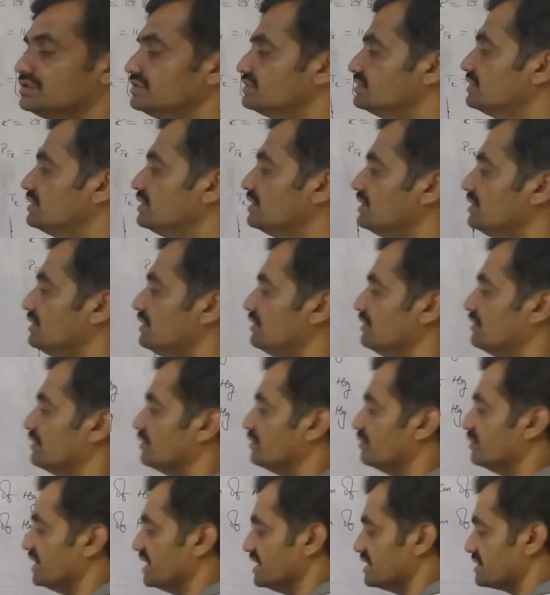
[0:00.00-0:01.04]
So
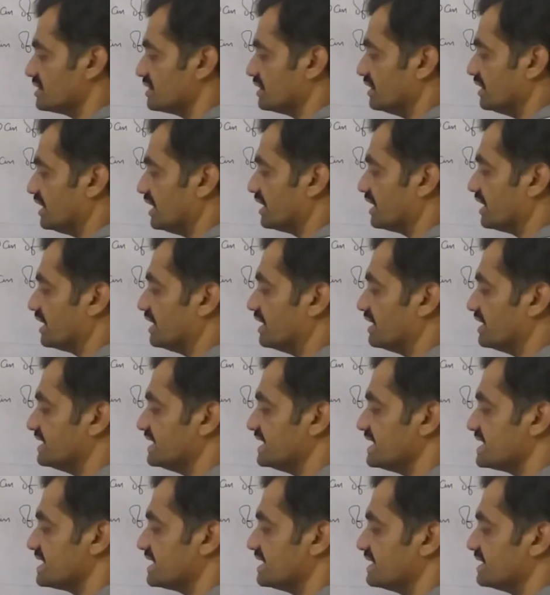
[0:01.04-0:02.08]
based on that,
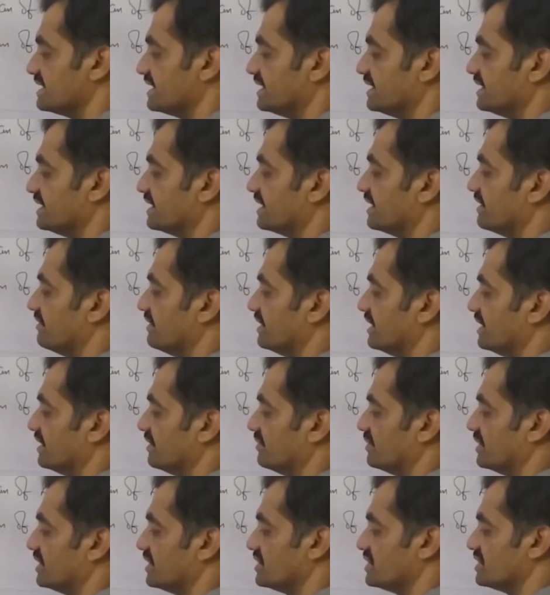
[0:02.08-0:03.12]
resistance at the given
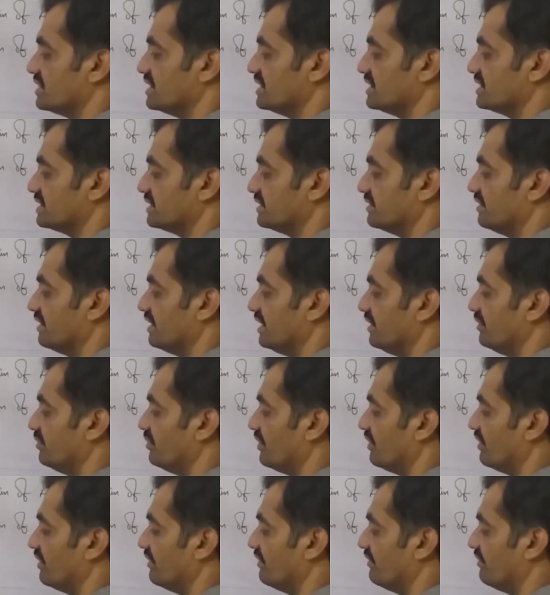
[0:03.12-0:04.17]
temperature is
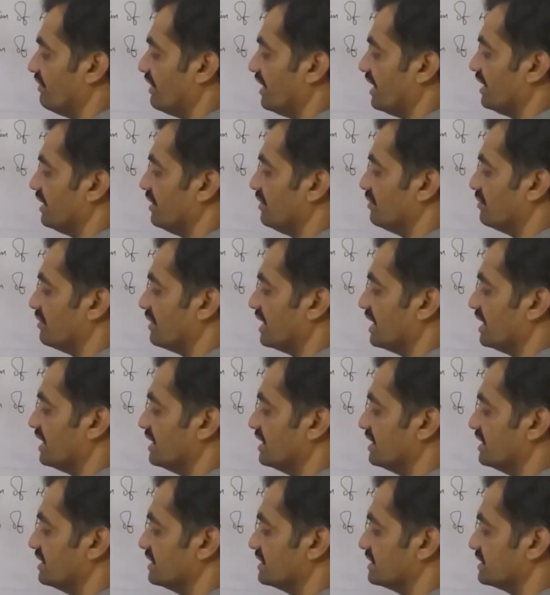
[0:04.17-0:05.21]
3.5
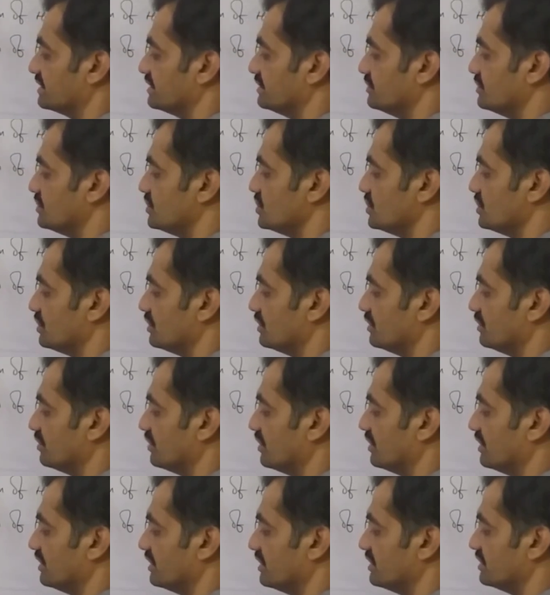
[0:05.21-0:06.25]
minus
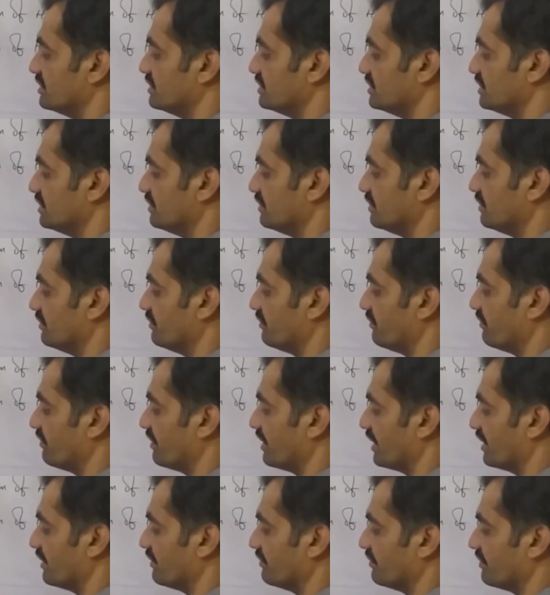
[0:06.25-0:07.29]

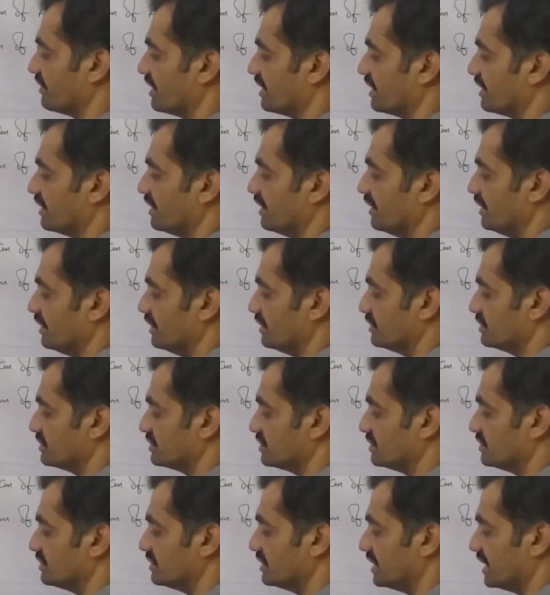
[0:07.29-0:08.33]
0.055.
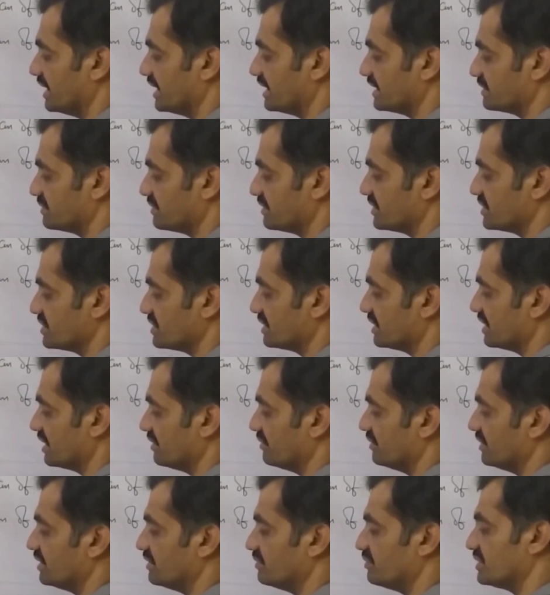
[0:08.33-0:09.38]
So the expression
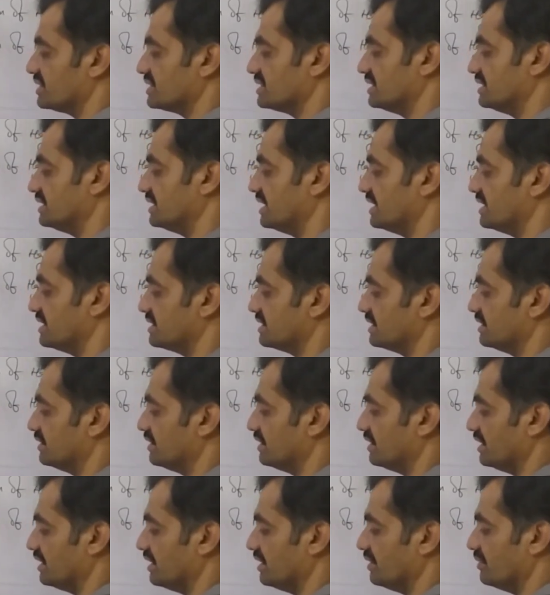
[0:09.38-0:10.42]
can be represented as
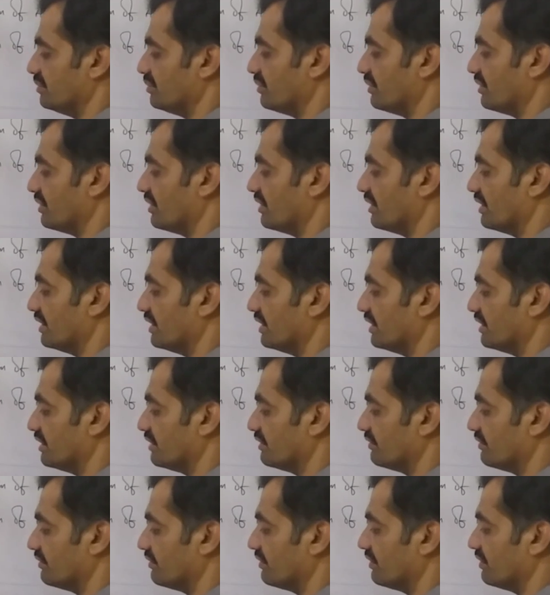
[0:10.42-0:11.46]

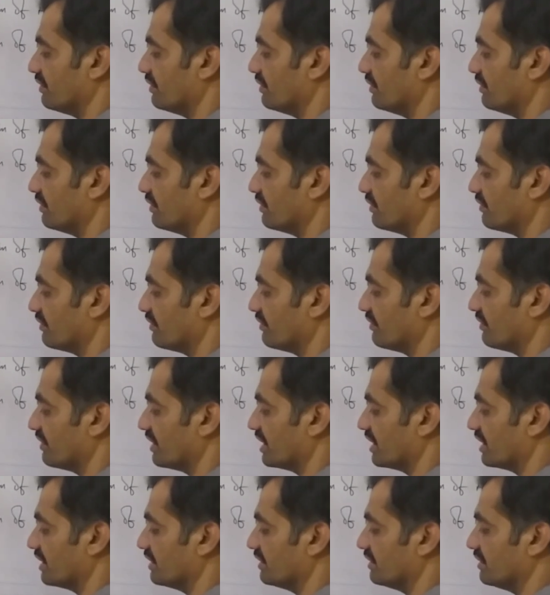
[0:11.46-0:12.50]

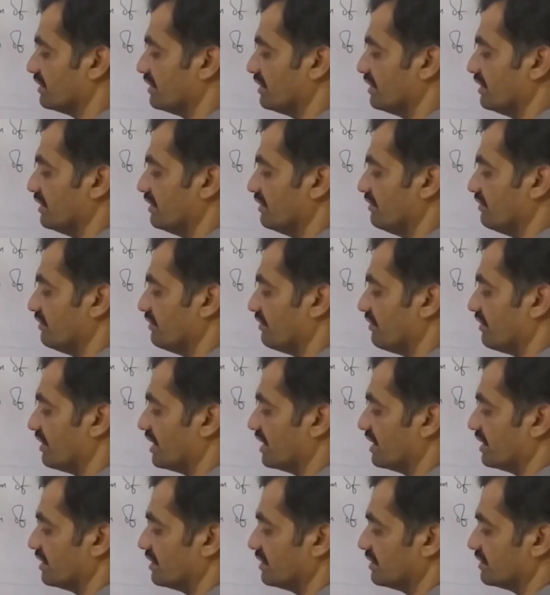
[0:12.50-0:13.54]

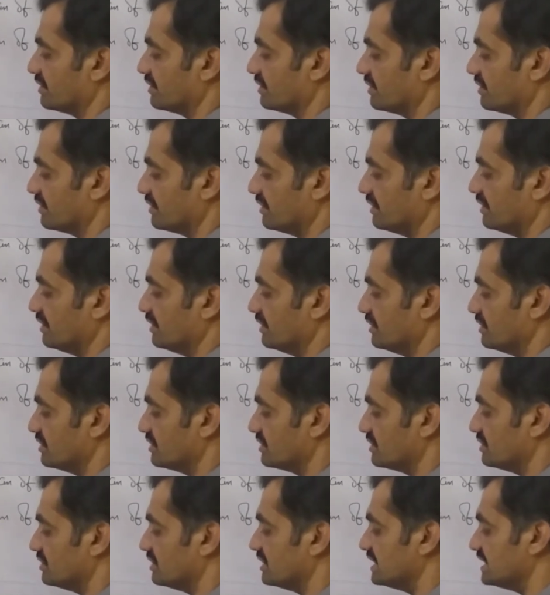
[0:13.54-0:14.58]
3.455.
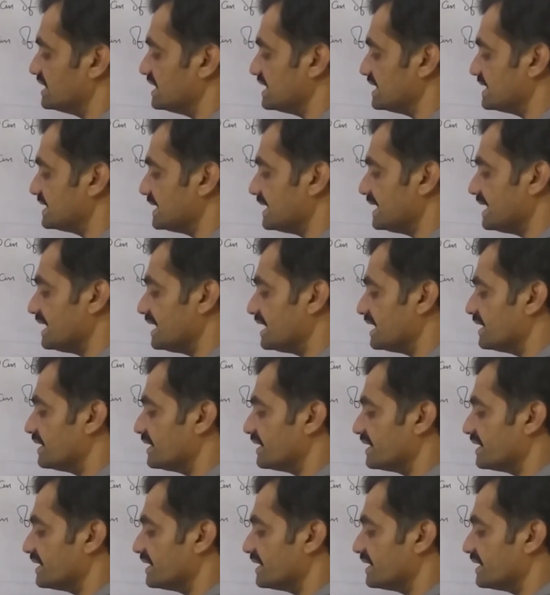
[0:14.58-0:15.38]
So this is the